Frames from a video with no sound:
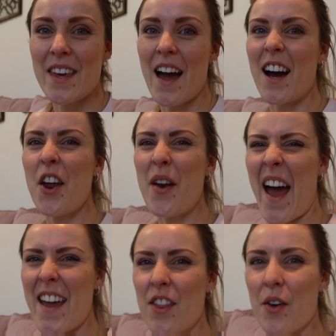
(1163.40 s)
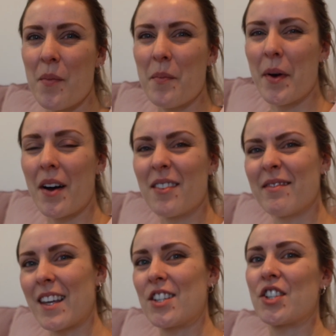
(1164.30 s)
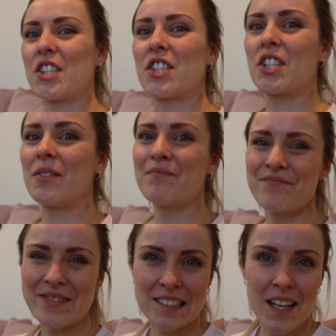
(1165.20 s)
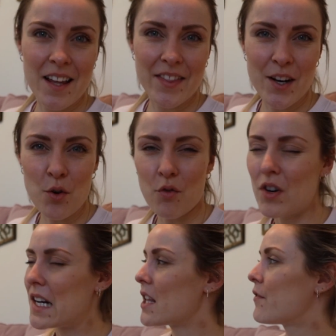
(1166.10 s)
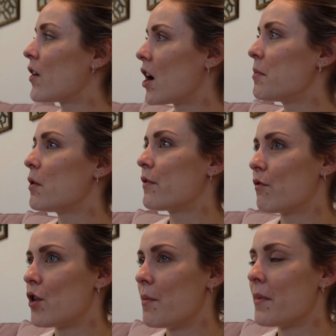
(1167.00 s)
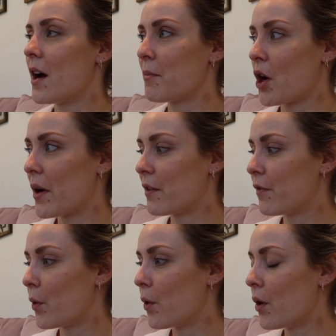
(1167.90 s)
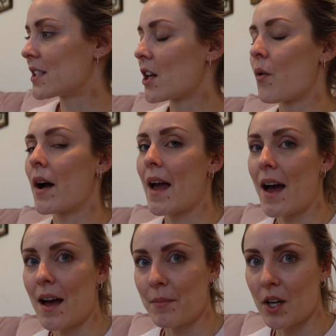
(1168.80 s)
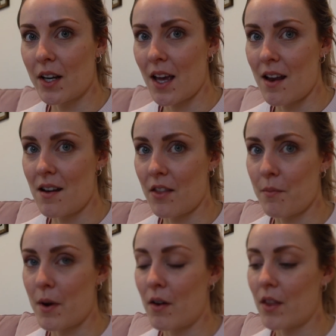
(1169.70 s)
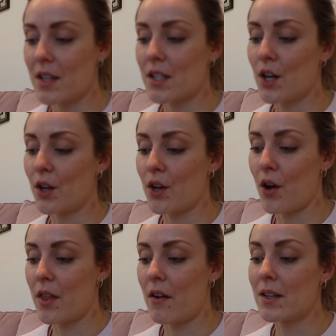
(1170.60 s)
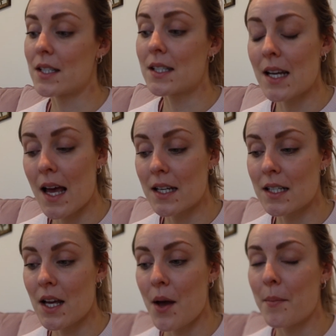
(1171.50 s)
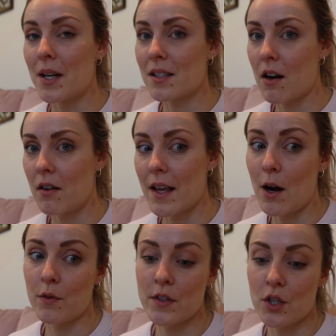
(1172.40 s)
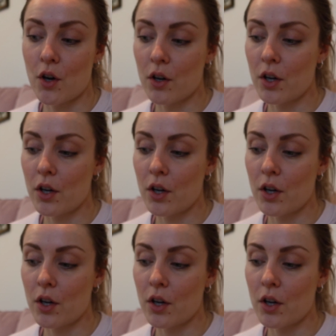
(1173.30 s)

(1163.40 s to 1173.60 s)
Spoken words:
Yeah, I don't hate them, but they're not really the vibe of the room that I'm going for. So I am going to get another mirror that's going to go there instead, but it's currently out of stock.